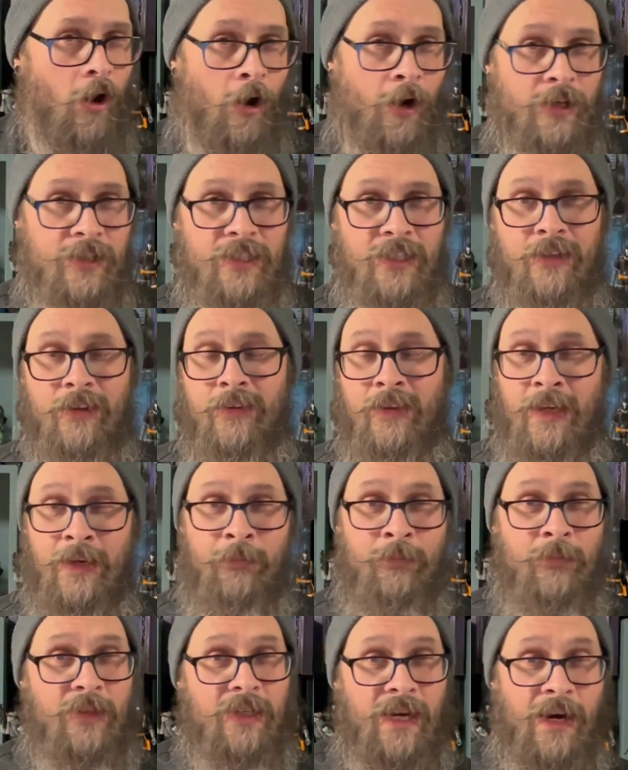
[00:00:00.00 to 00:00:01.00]
Arctic
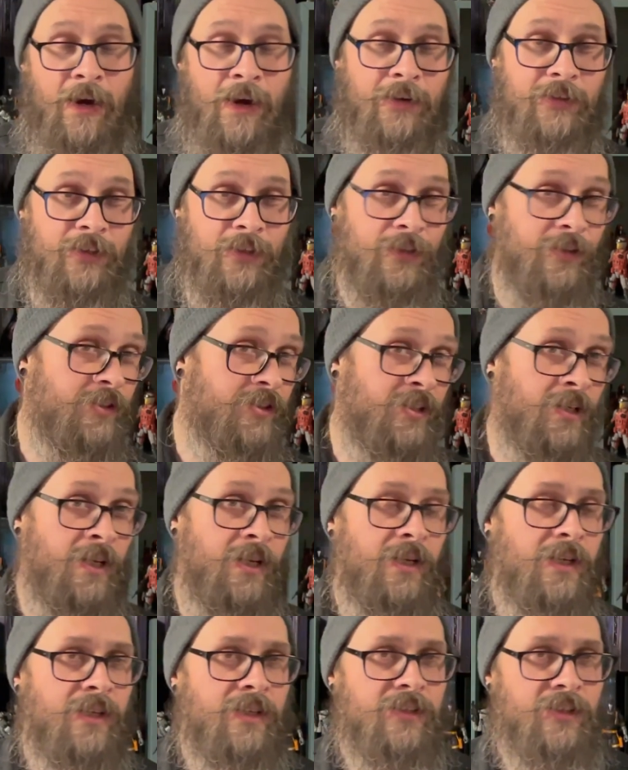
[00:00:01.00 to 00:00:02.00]
themed characters.
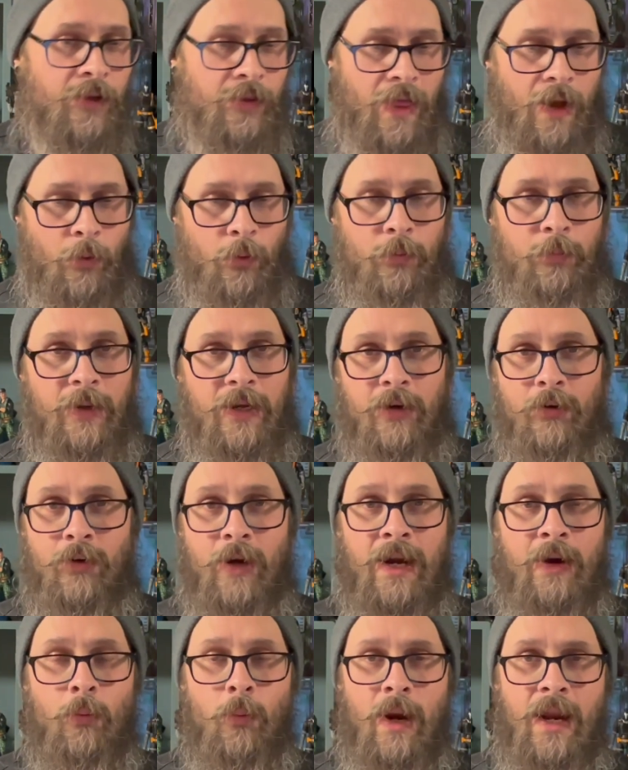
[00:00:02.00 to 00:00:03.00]
So that would be a
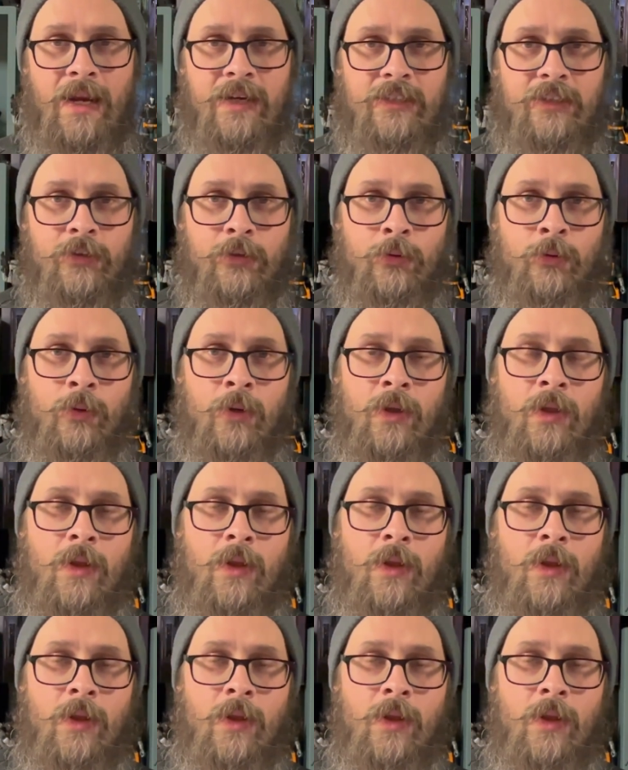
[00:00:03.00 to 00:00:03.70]
great way to